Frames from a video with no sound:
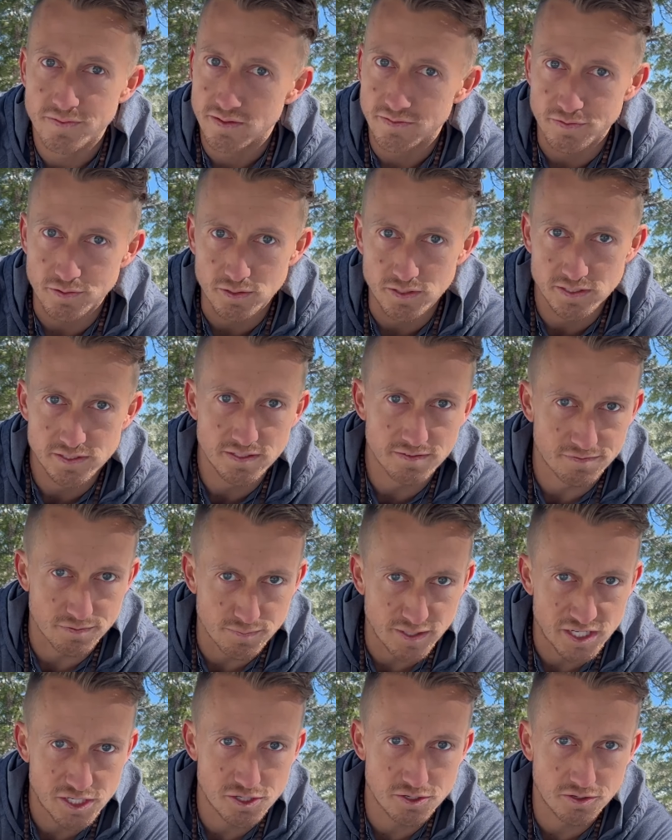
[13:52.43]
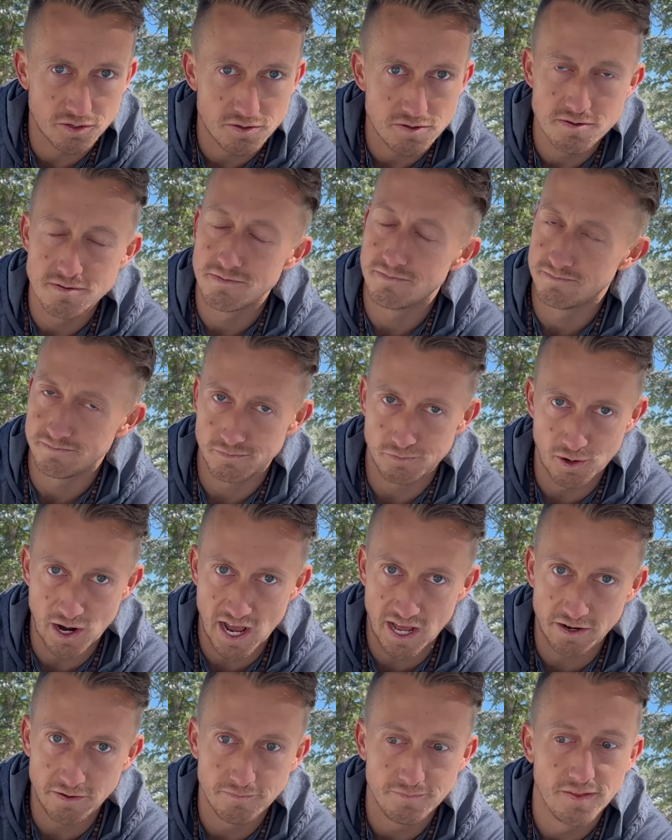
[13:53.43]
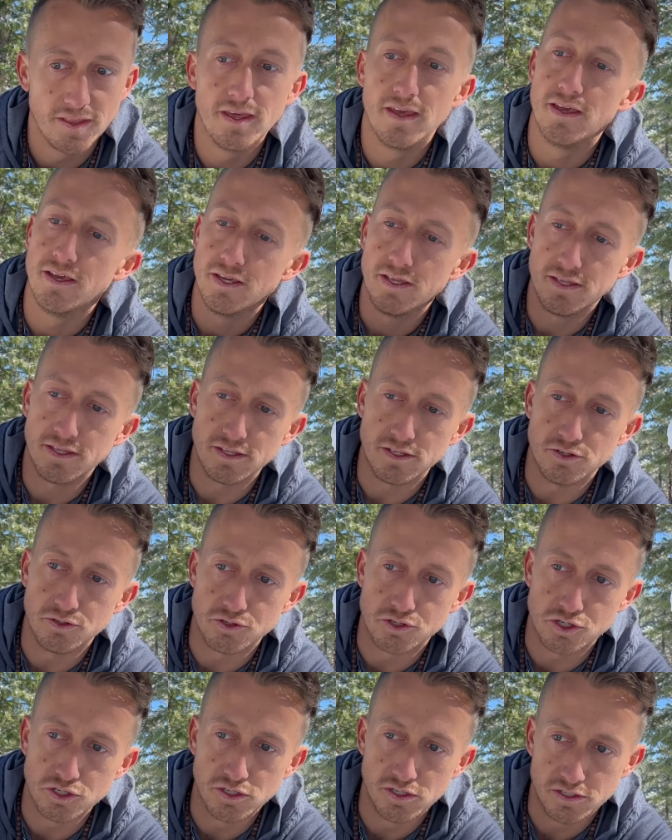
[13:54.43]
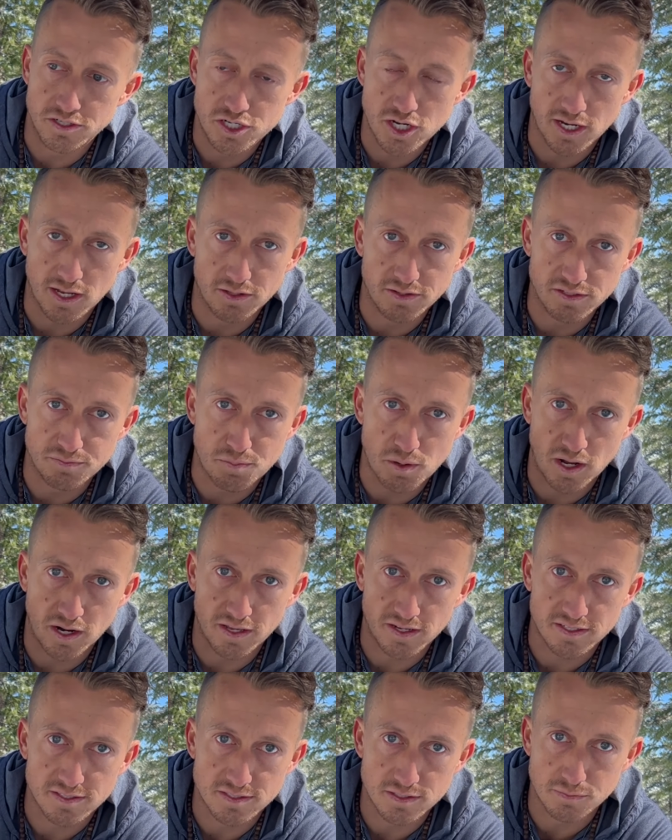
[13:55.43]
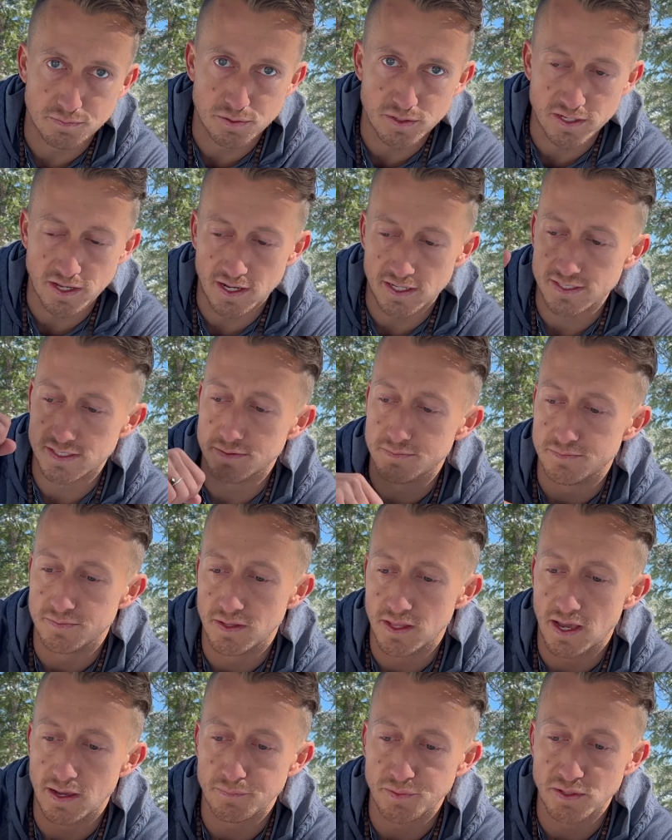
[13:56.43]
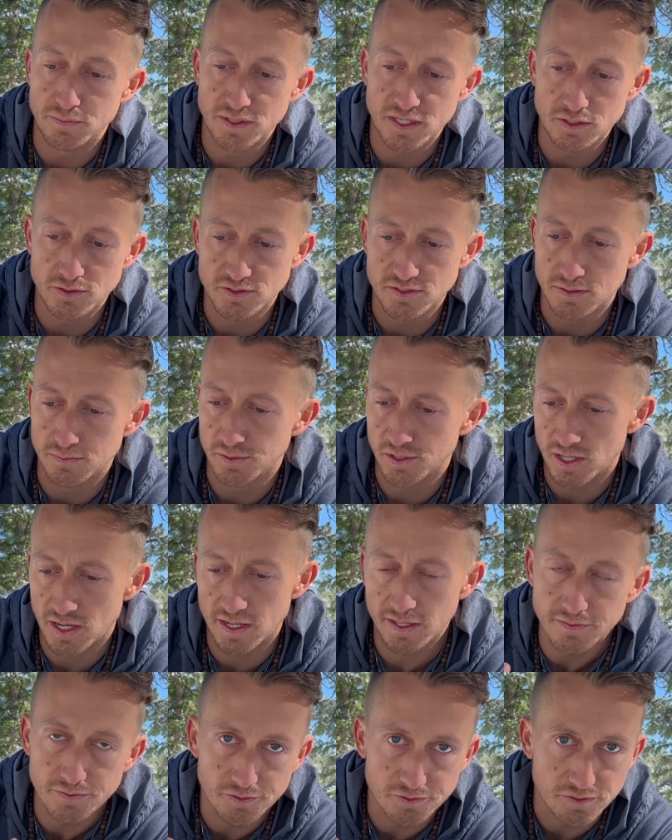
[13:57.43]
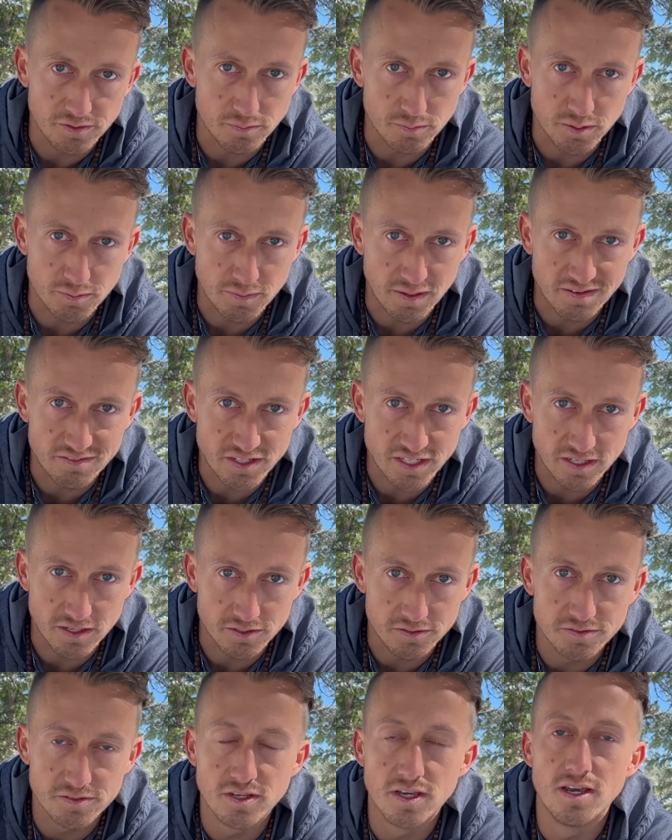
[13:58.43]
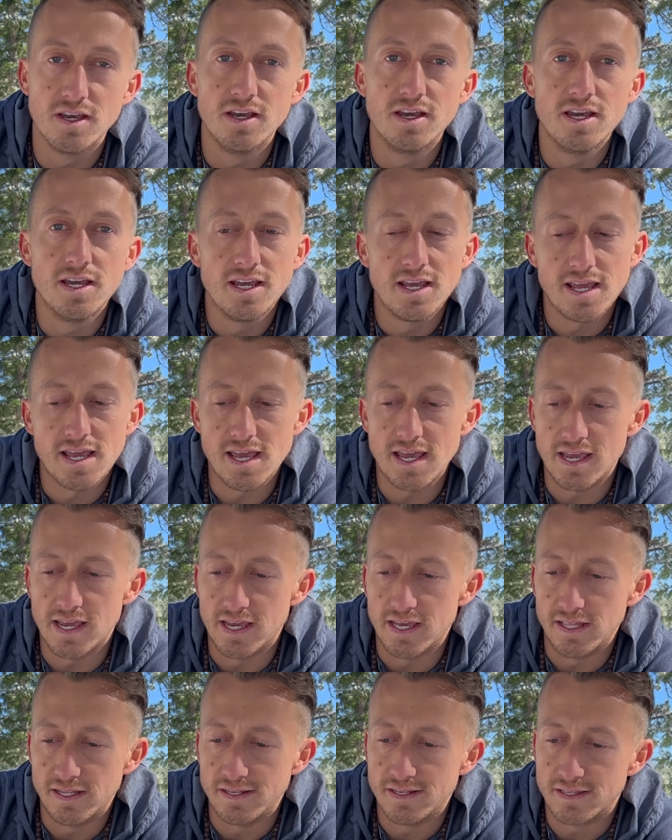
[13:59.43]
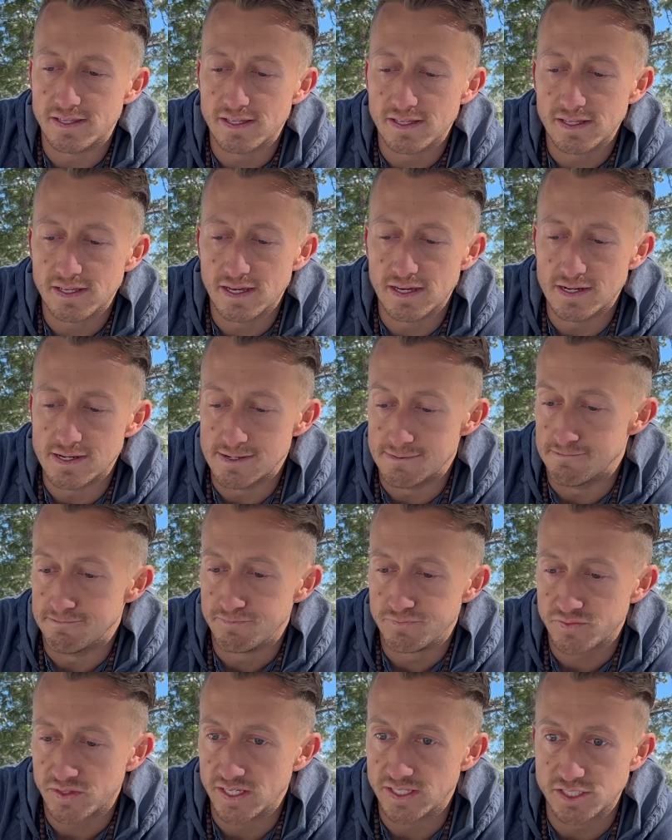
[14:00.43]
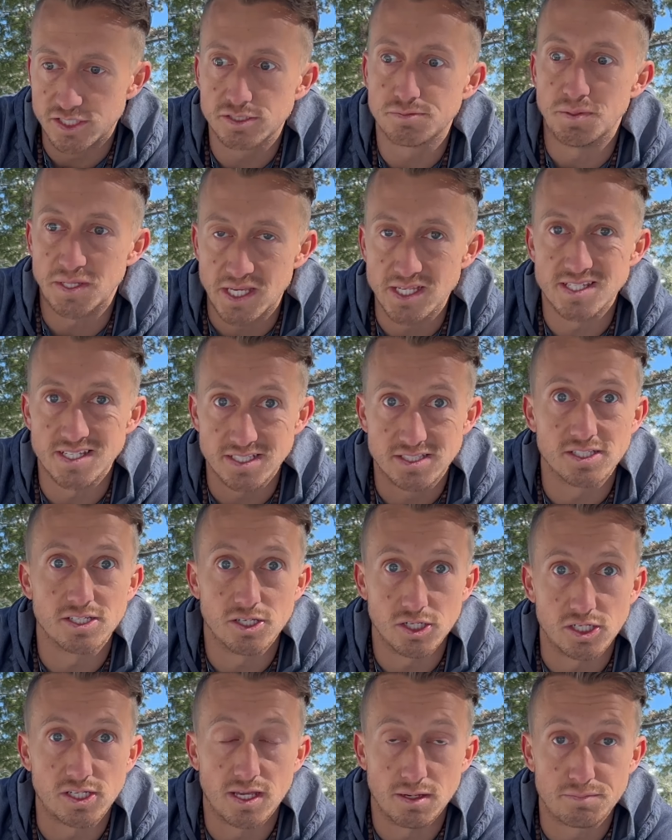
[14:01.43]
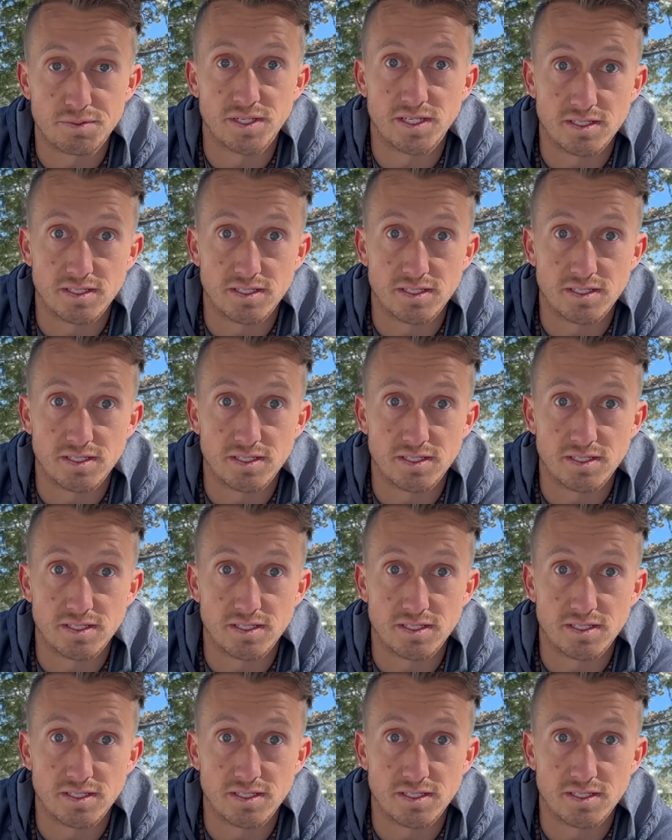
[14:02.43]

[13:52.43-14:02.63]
If it was informational, rad, you should check out these products. They're pretty awesome. I'm gonna be using them a lot. You'll see them in my videos. And um, it's just because it's a good company.